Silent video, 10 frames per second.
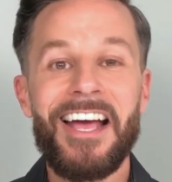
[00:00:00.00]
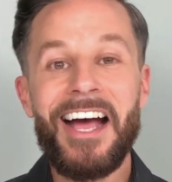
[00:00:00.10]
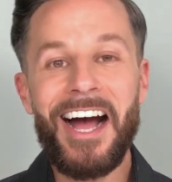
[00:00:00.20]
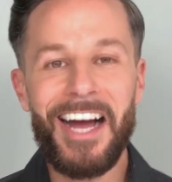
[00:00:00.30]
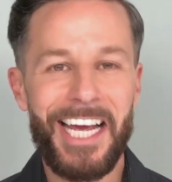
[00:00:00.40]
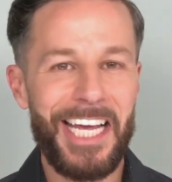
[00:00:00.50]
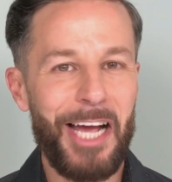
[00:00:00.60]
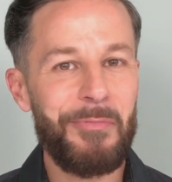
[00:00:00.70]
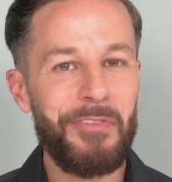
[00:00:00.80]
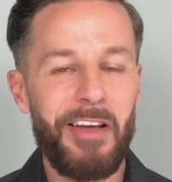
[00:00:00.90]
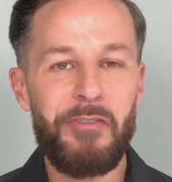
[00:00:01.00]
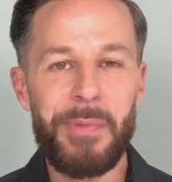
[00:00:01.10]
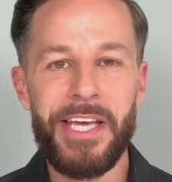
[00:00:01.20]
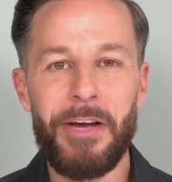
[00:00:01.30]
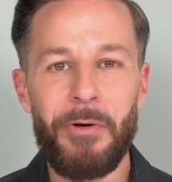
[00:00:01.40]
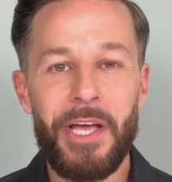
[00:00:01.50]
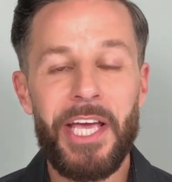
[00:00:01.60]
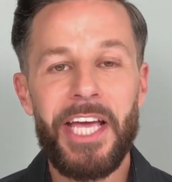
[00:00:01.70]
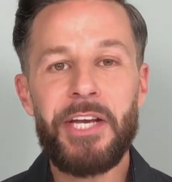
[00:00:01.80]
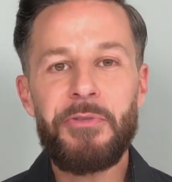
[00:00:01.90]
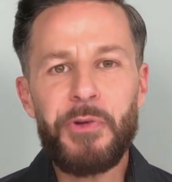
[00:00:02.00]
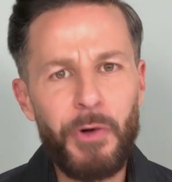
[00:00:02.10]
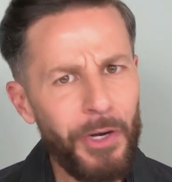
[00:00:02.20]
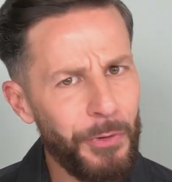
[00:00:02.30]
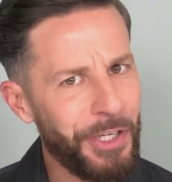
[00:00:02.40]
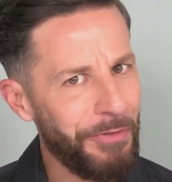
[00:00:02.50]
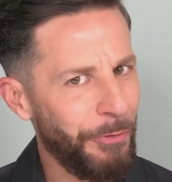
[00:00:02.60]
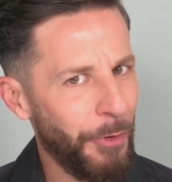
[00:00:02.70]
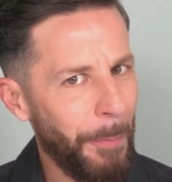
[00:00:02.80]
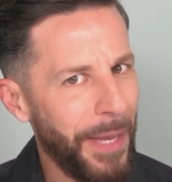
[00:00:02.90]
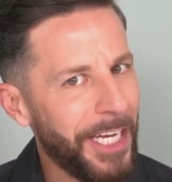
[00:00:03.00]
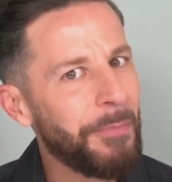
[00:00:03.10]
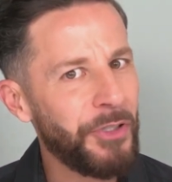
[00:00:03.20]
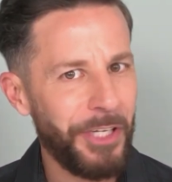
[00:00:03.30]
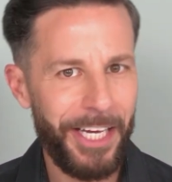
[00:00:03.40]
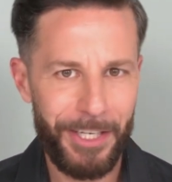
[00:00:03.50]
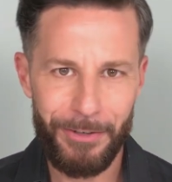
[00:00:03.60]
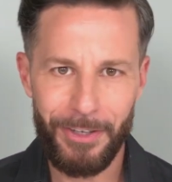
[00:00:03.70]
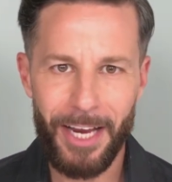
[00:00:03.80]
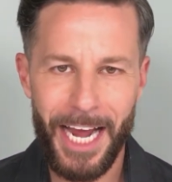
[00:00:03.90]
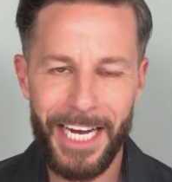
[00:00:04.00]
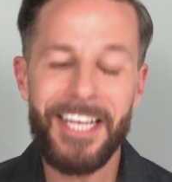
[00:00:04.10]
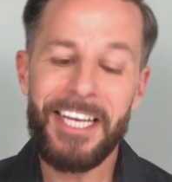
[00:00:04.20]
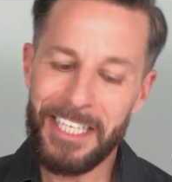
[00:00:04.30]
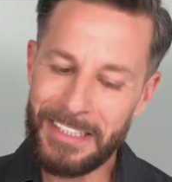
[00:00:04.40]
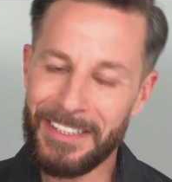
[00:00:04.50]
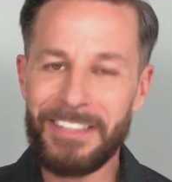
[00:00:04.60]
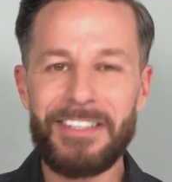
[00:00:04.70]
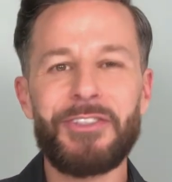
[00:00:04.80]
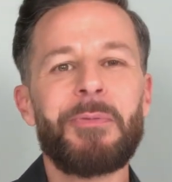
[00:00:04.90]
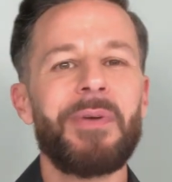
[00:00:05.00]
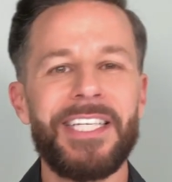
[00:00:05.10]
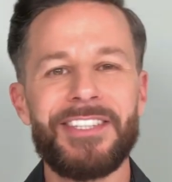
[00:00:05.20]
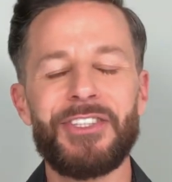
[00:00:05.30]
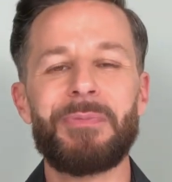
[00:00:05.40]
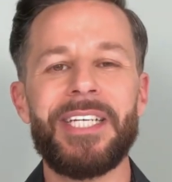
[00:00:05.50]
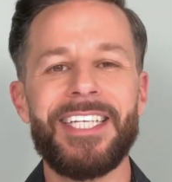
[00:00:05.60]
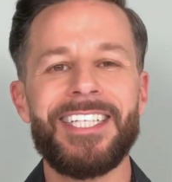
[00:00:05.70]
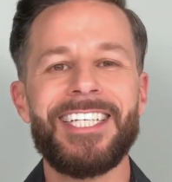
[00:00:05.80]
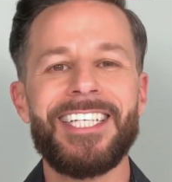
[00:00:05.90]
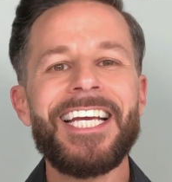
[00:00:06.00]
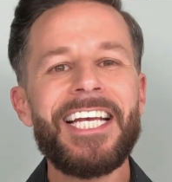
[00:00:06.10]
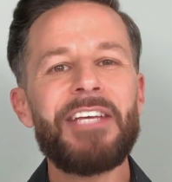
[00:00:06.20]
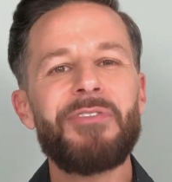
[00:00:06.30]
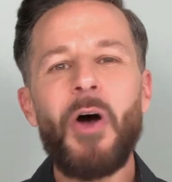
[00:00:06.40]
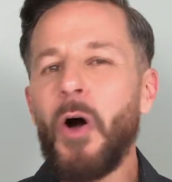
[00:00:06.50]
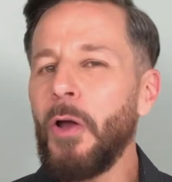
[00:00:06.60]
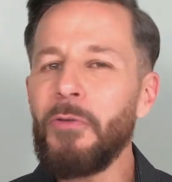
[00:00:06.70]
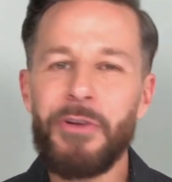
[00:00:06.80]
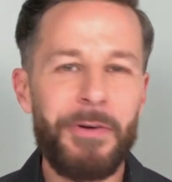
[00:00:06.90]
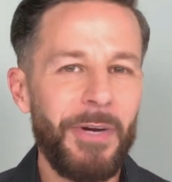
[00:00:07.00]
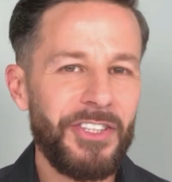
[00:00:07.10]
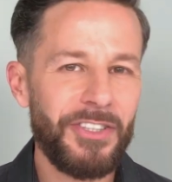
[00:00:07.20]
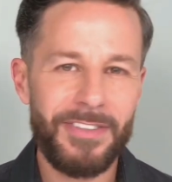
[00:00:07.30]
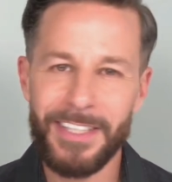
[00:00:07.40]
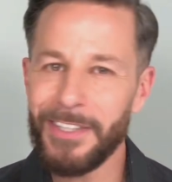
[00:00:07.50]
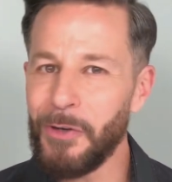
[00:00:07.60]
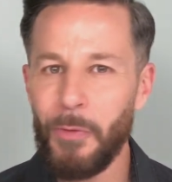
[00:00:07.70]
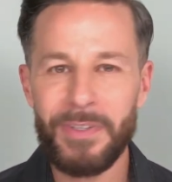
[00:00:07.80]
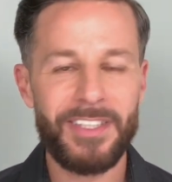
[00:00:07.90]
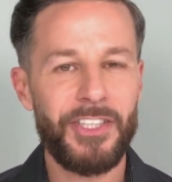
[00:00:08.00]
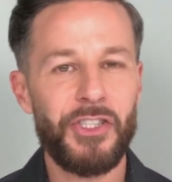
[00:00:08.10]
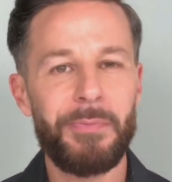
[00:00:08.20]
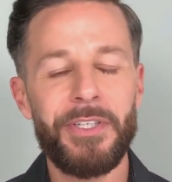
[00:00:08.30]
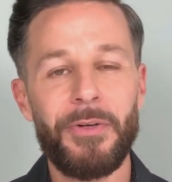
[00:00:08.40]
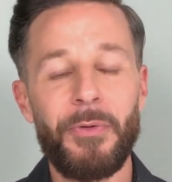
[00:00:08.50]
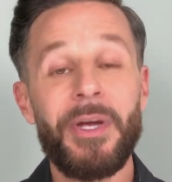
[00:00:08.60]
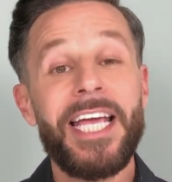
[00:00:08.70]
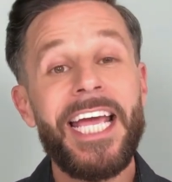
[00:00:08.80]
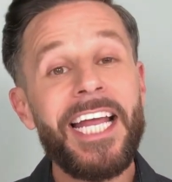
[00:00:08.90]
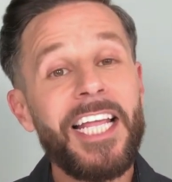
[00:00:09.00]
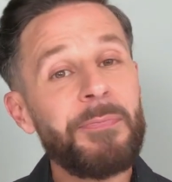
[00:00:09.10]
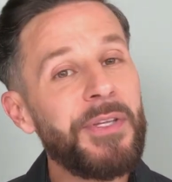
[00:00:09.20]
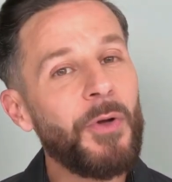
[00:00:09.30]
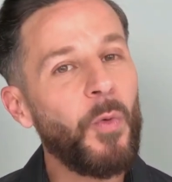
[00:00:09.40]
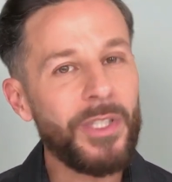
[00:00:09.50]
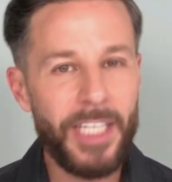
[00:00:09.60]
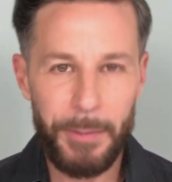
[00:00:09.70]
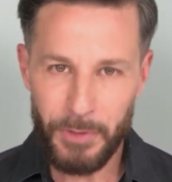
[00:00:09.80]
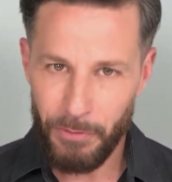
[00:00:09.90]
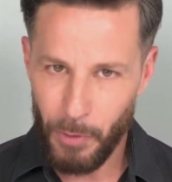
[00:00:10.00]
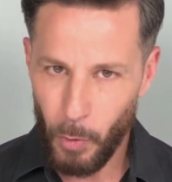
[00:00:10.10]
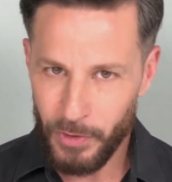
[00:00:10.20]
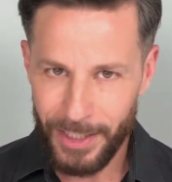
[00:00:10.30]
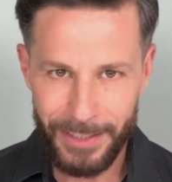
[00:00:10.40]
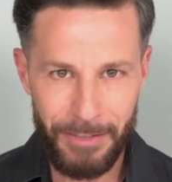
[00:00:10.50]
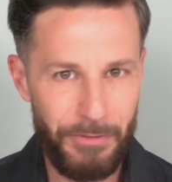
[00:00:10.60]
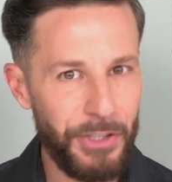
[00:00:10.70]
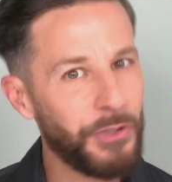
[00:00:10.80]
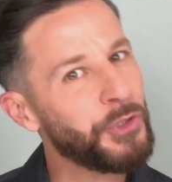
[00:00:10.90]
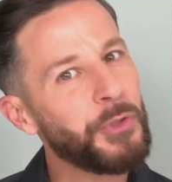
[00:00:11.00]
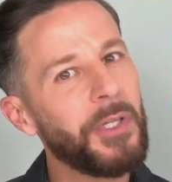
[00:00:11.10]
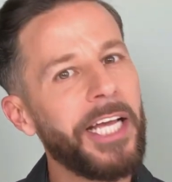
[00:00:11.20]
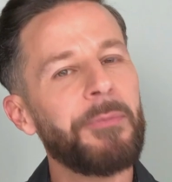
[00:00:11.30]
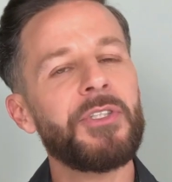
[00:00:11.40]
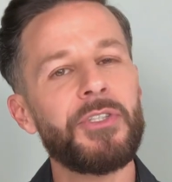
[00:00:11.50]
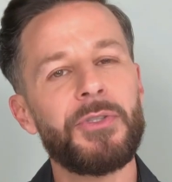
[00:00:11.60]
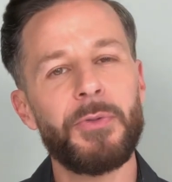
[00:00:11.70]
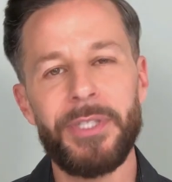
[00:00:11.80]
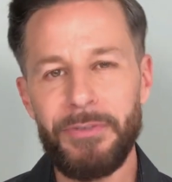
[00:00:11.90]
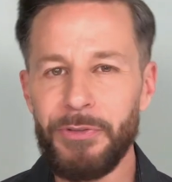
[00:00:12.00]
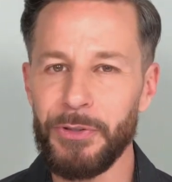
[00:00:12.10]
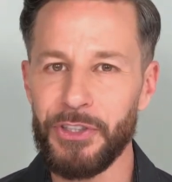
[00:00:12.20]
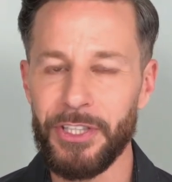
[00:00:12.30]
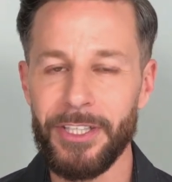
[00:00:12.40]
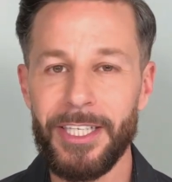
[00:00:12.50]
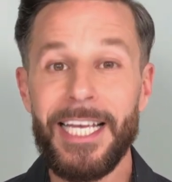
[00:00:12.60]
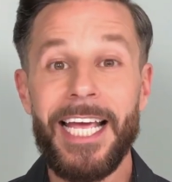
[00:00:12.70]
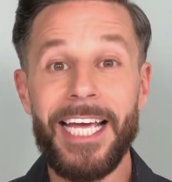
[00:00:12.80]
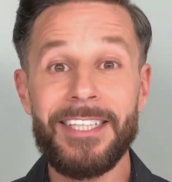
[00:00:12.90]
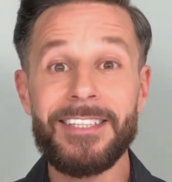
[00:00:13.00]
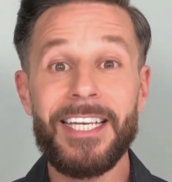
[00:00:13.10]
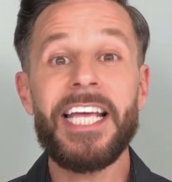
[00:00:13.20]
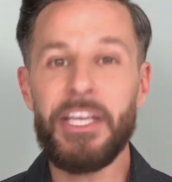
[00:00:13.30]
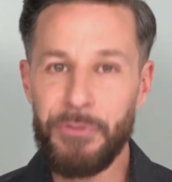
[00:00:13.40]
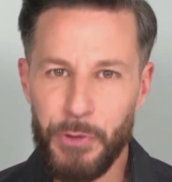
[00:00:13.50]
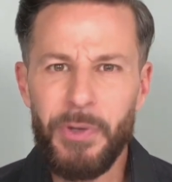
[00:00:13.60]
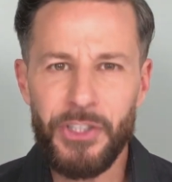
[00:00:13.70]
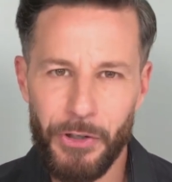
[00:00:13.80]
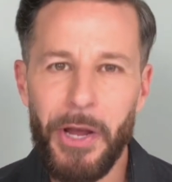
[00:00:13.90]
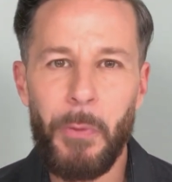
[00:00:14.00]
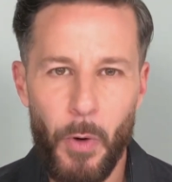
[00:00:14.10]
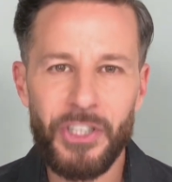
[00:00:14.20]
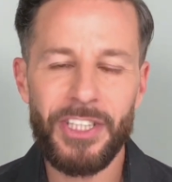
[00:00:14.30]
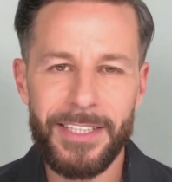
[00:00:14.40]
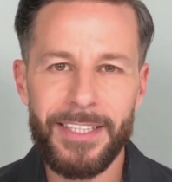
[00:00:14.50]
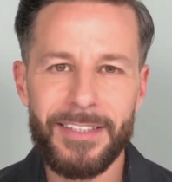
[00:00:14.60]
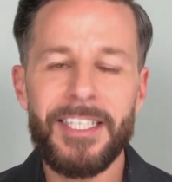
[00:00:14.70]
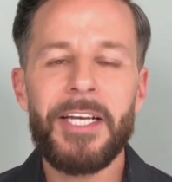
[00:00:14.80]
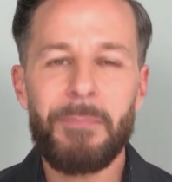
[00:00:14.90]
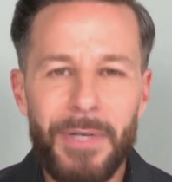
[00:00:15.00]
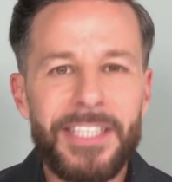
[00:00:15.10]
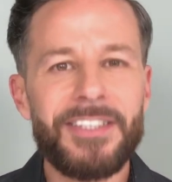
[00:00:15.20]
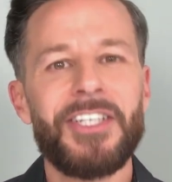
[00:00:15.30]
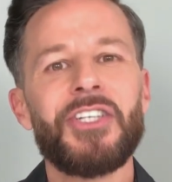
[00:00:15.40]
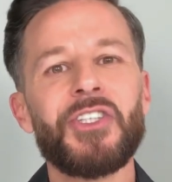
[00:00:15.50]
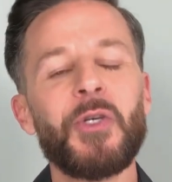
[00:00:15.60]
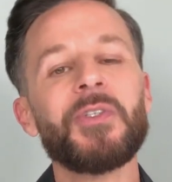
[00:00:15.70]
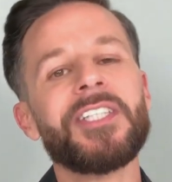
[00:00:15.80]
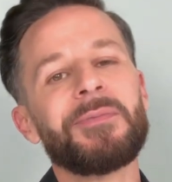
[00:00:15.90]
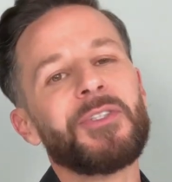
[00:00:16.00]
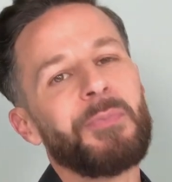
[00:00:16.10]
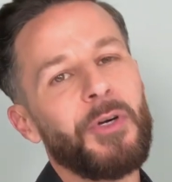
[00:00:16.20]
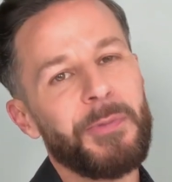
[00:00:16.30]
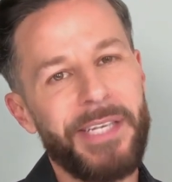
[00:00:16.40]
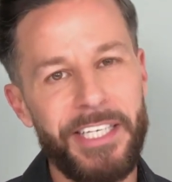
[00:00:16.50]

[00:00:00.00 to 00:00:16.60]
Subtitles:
Hi, I'm Flavio Miguel, and if you are looking for a makeup educator online, this is your place to be. Leave all of your questions in the comment section below and let me know what types of content and videos you'd like me to do in the future. And if you're enjoying watching this, please show some support by